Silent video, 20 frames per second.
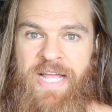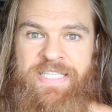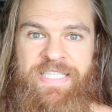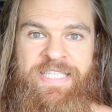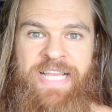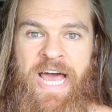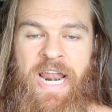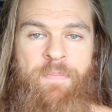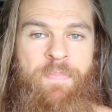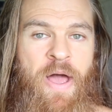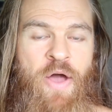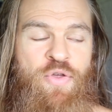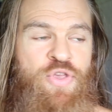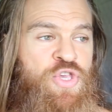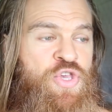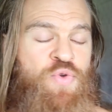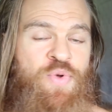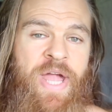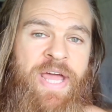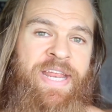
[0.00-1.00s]
It's not about
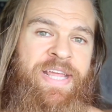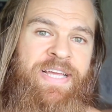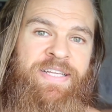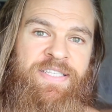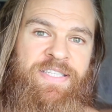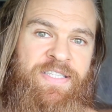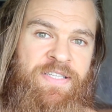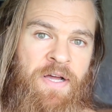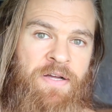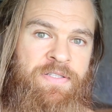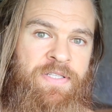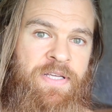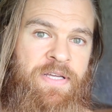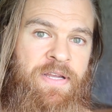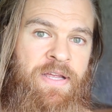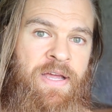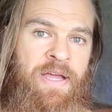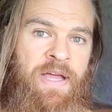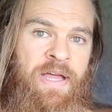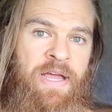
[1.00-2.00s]
you getting
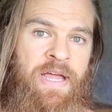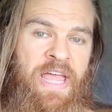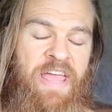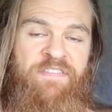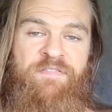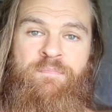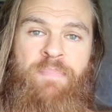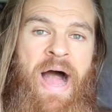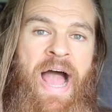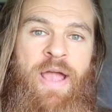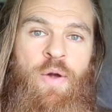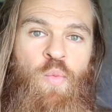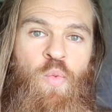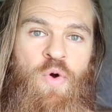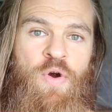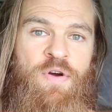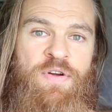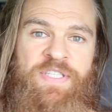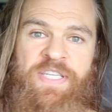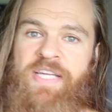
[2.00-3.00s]
insulted. If my
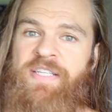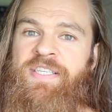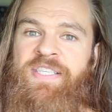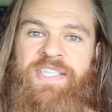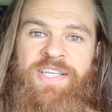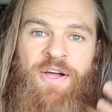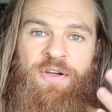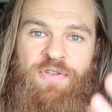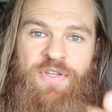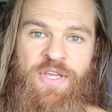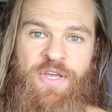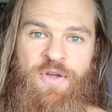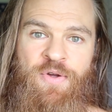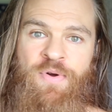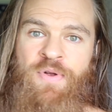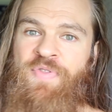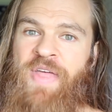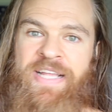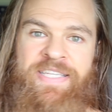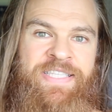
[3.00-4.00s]
words insult
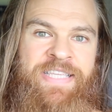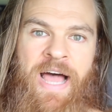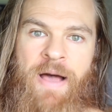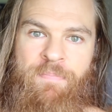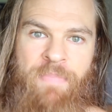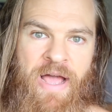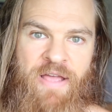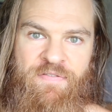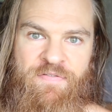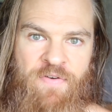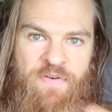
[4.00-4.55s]
you, that's not my